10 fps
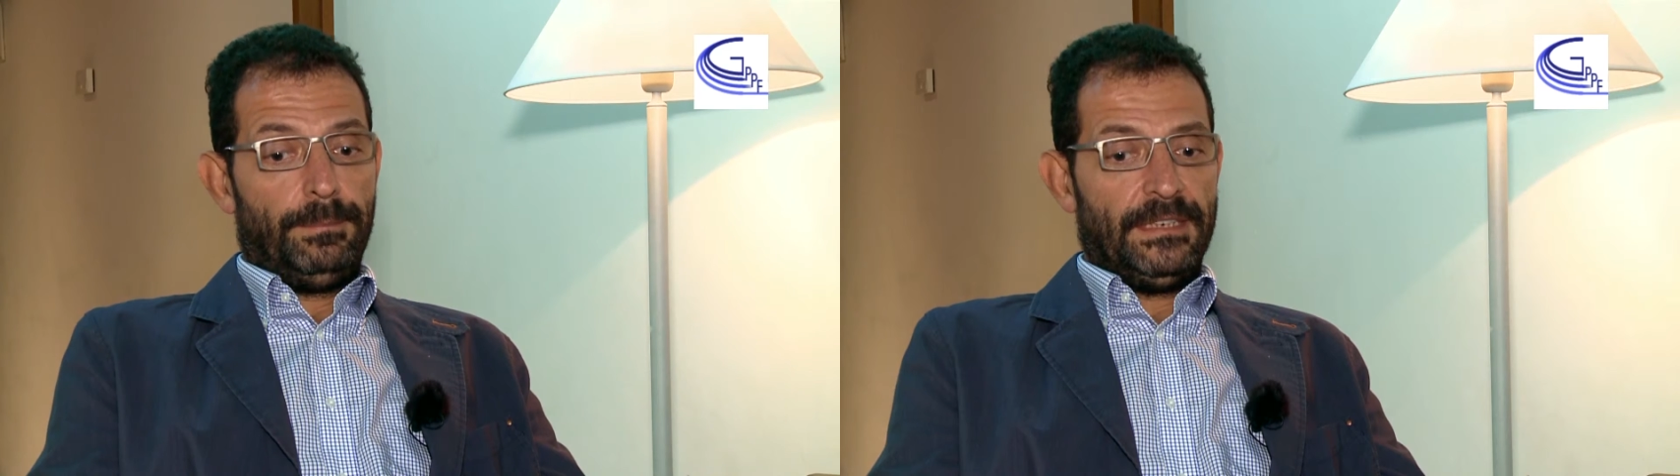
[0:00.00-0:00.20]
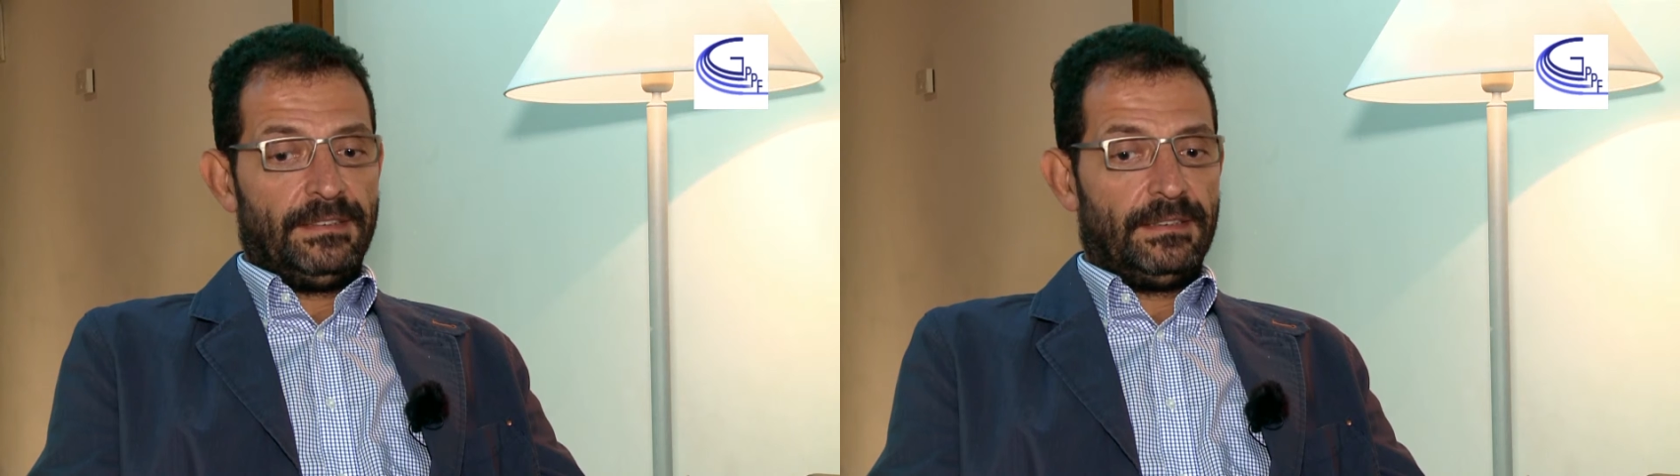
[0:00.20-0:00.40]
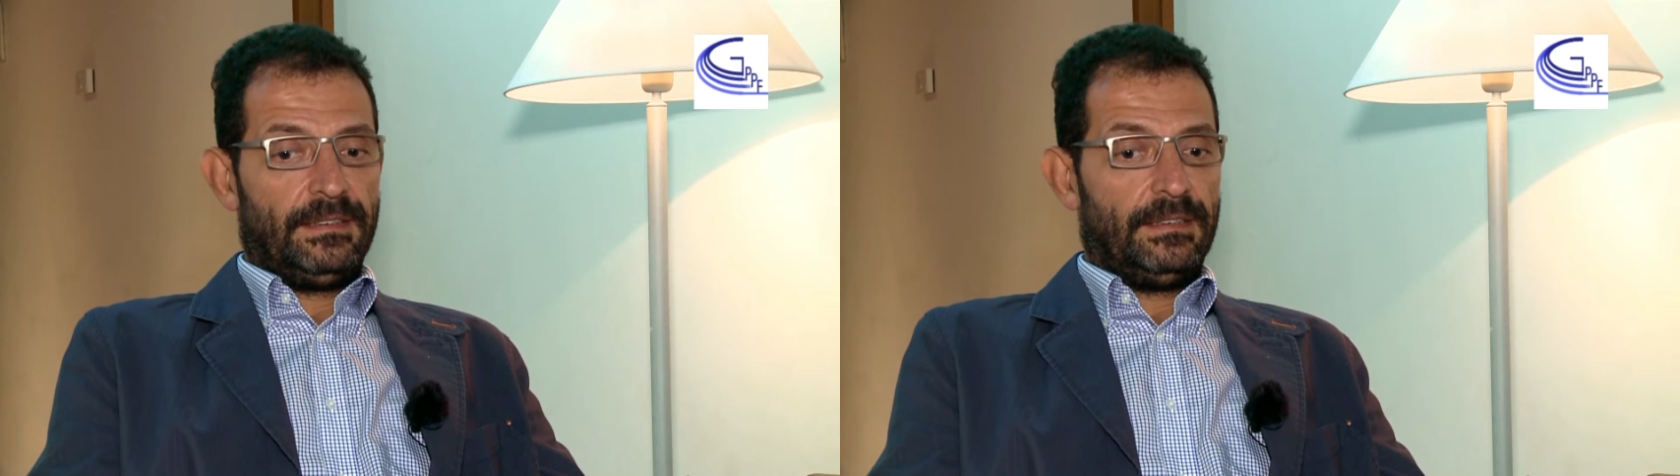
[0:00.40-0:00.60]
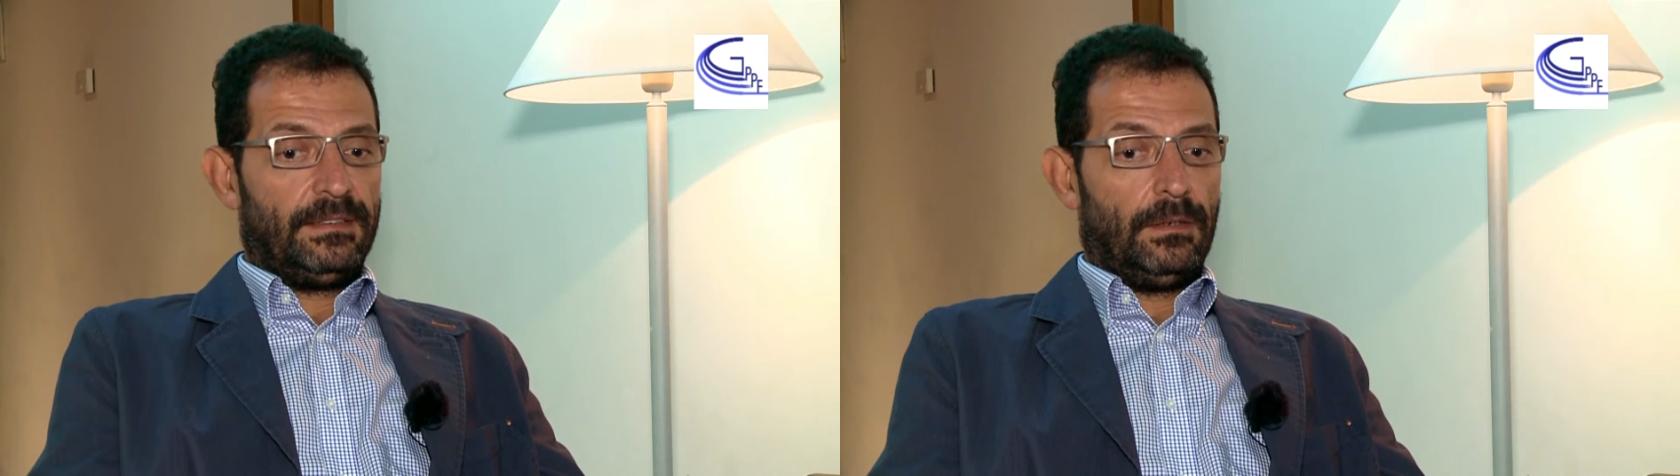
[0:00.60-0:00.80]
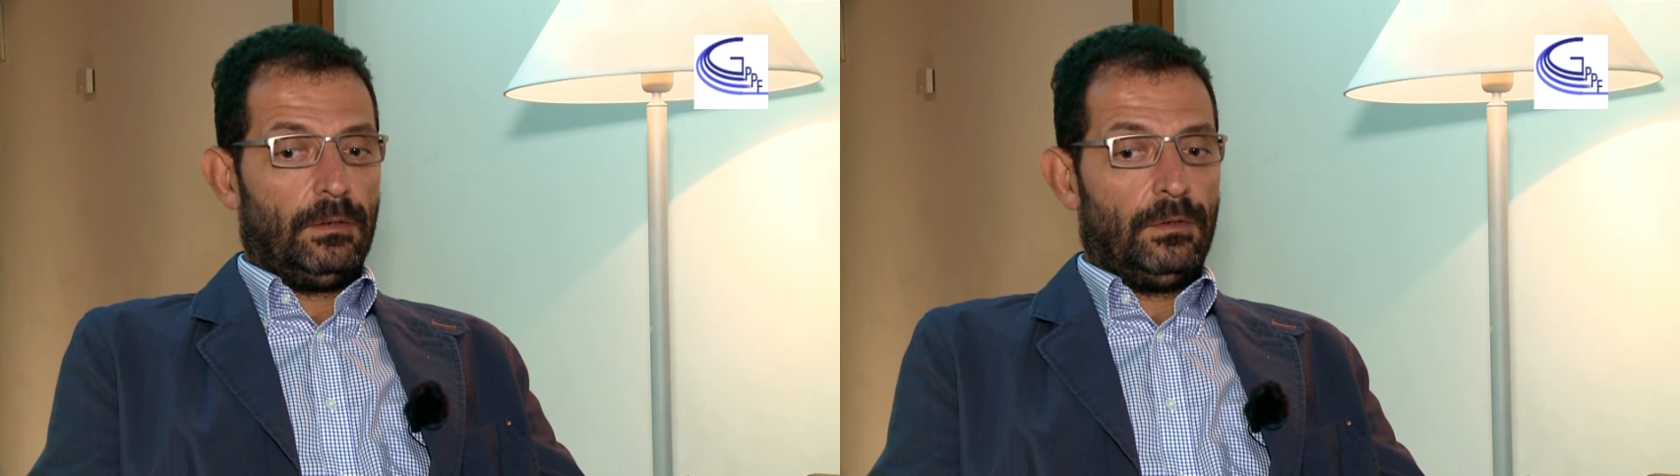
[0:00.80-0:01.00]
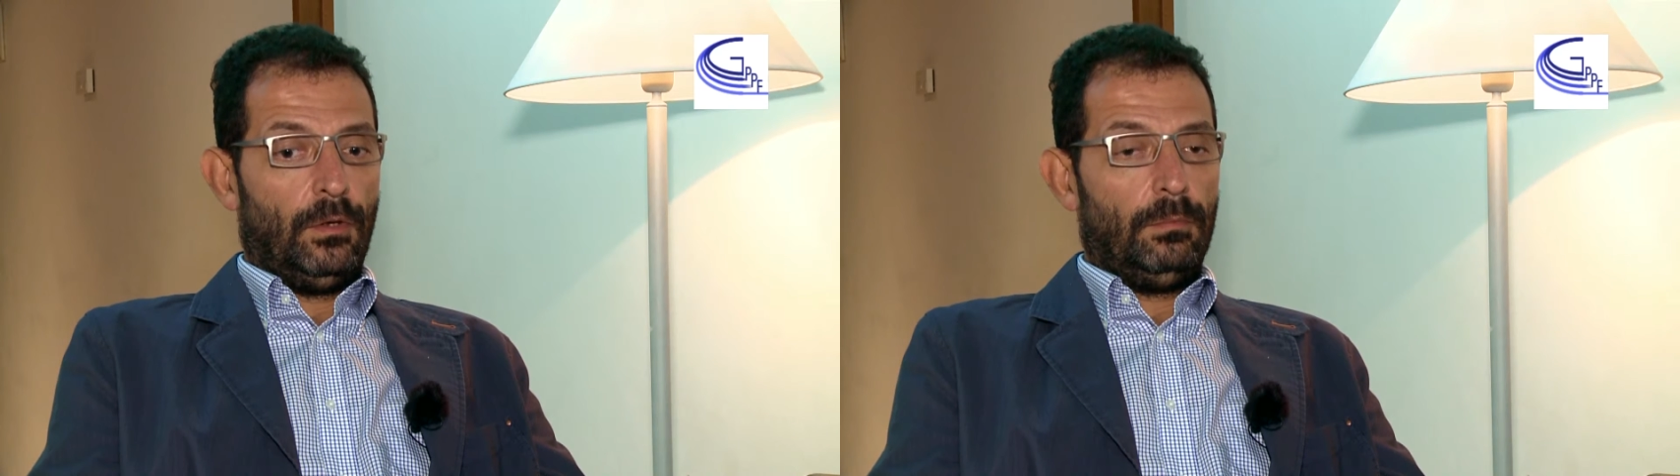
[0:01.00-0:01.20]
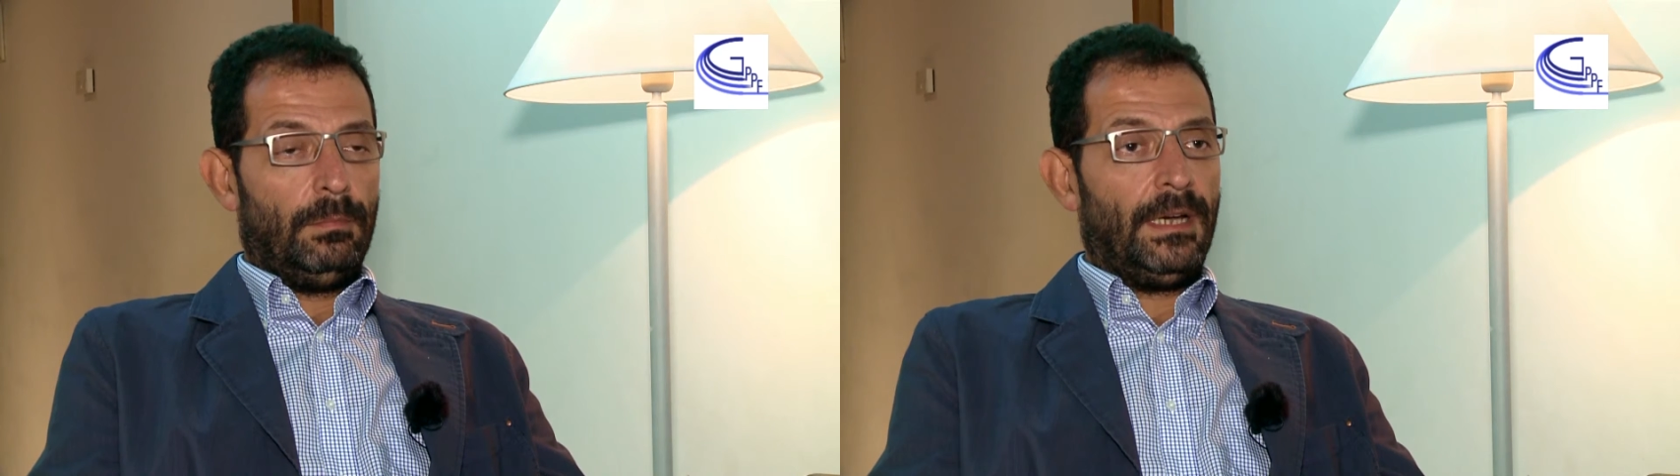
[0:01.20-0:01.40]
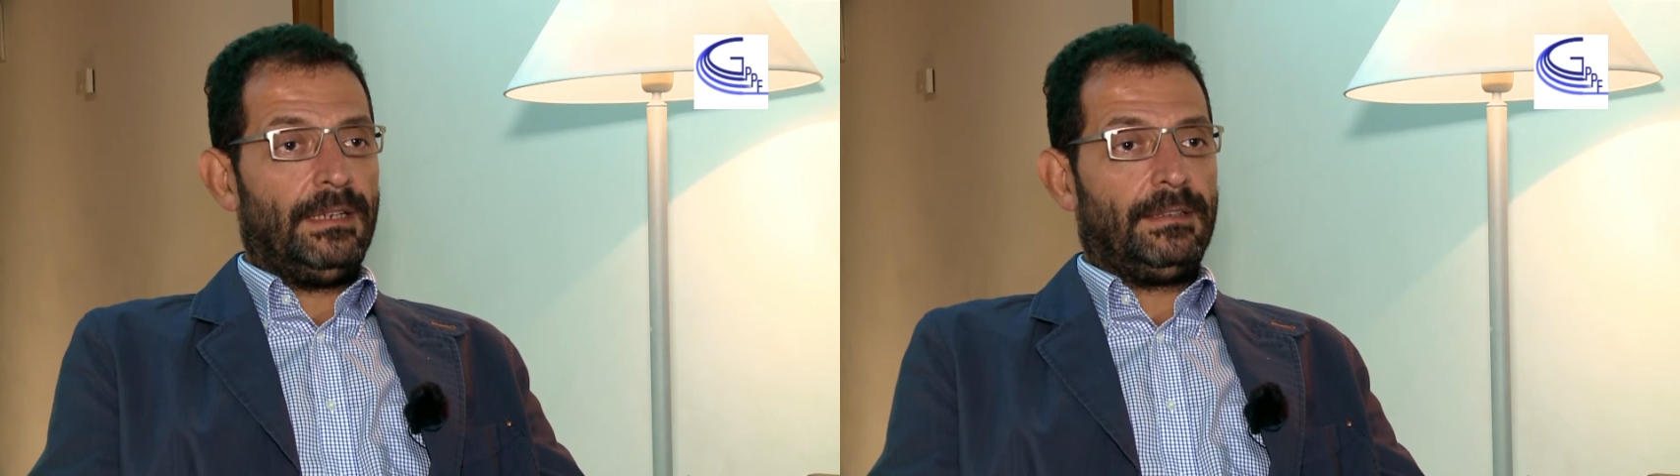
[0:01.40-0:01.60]
Businesses don't
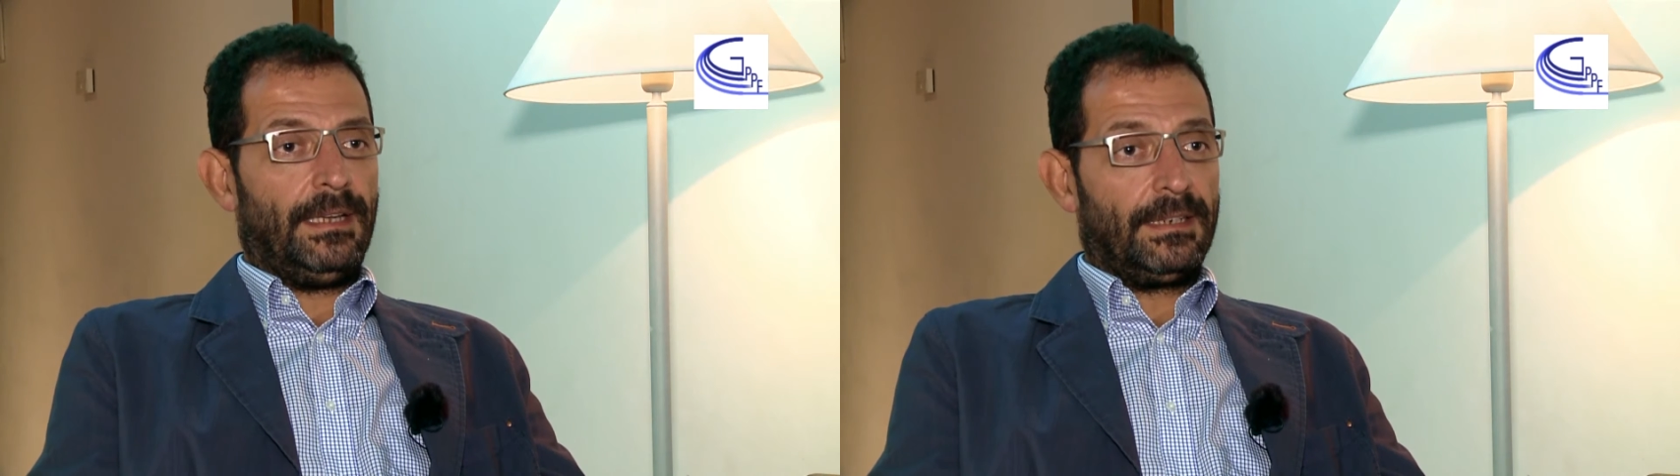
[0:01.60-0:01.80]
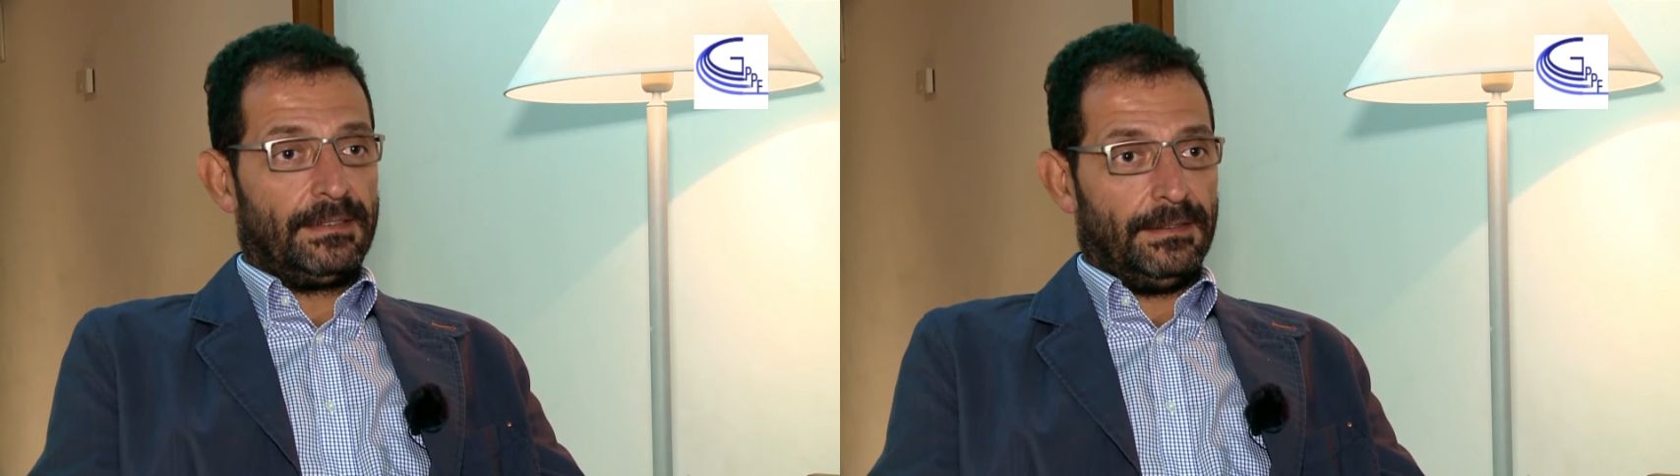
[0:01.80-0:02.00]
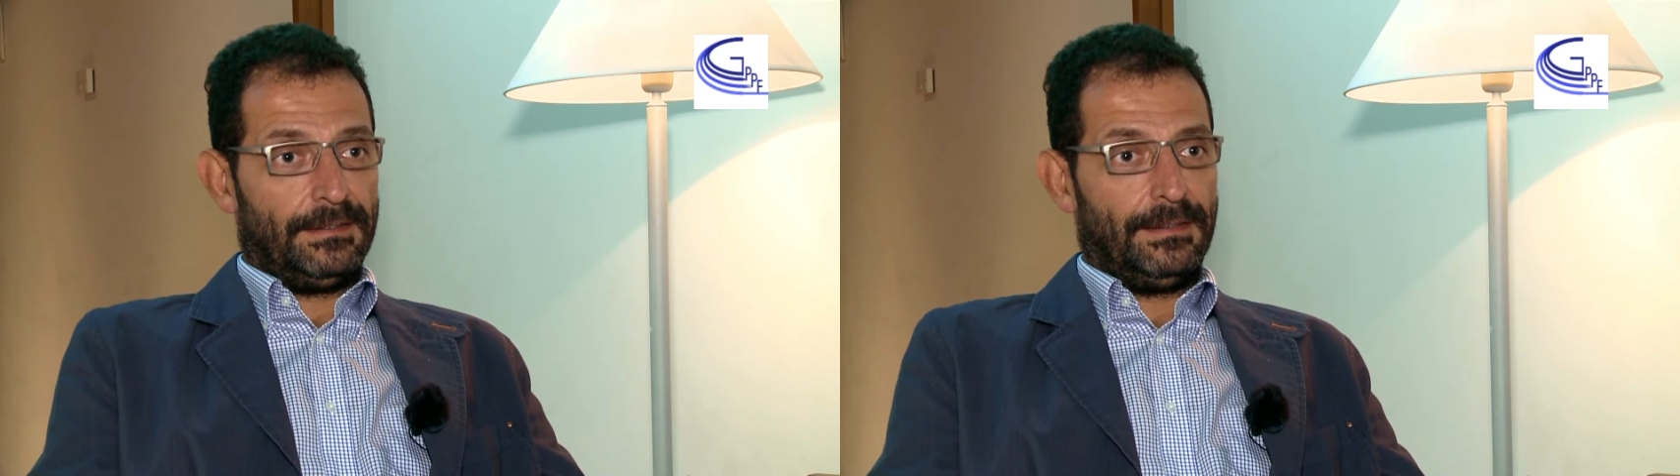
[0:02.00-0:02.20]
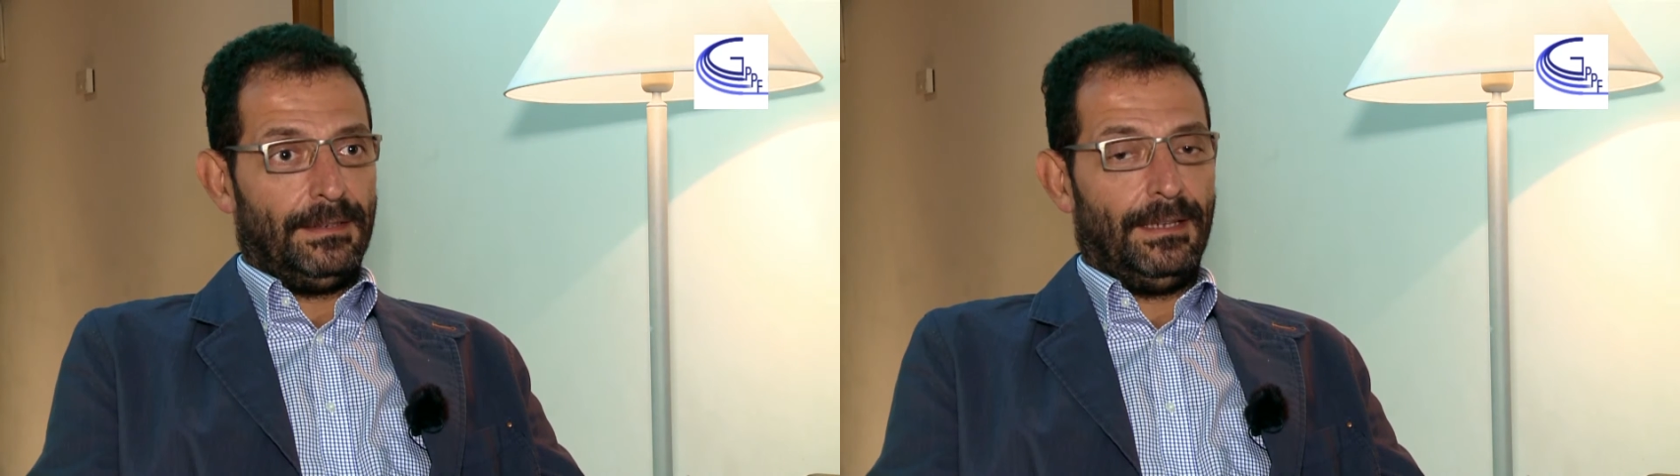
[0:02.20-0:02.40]
mind taxes.